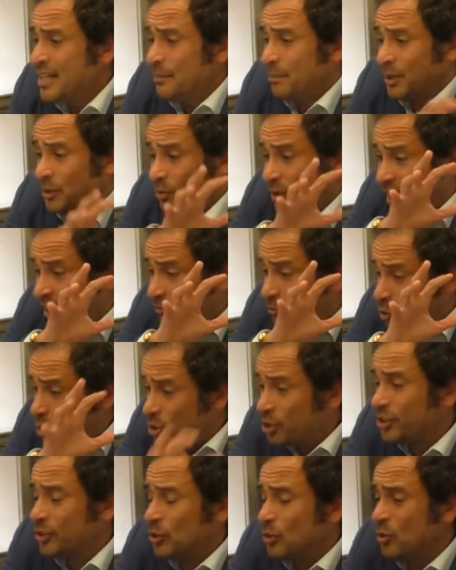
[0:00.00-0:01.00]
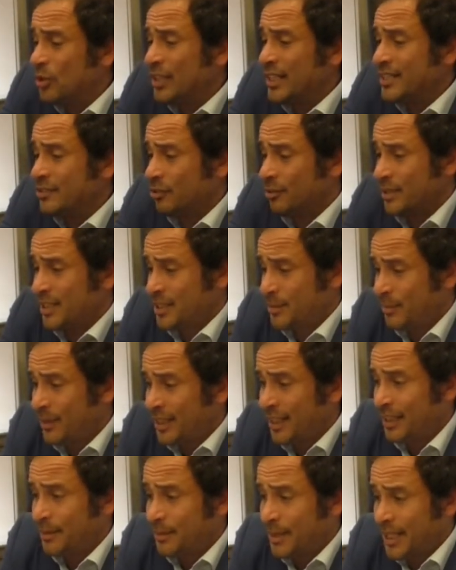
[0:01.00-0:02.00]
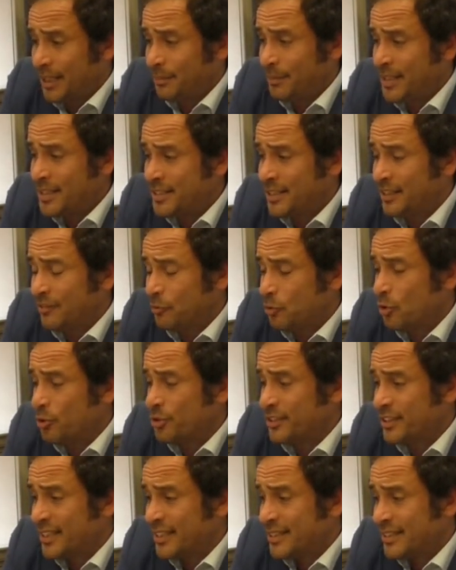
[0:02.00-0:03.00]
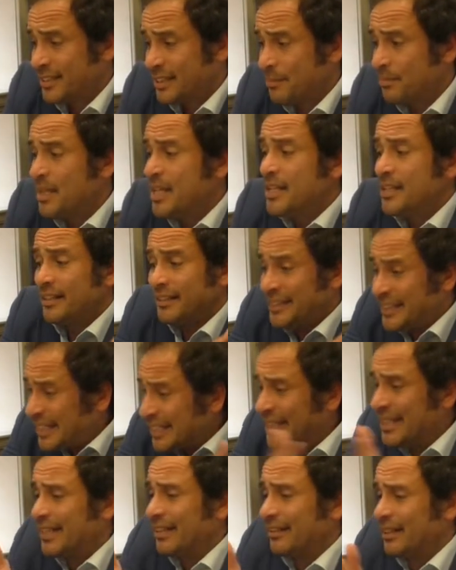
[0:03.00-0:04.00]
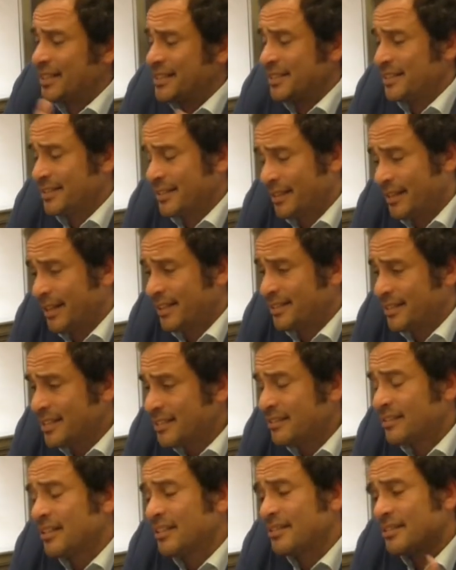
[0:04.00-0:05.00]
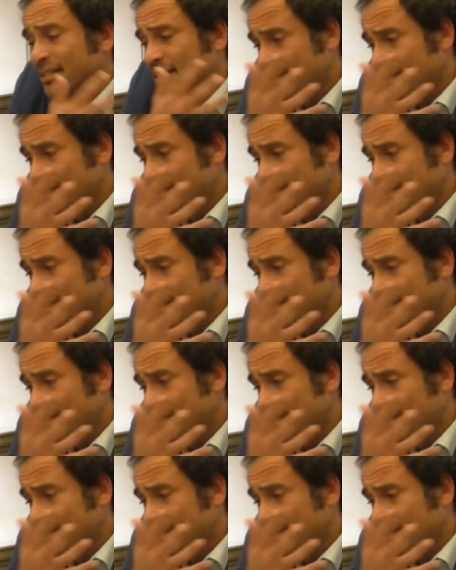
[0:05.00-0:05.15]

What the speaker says: But we have court rulings from an administrative court system delegalizing their existence.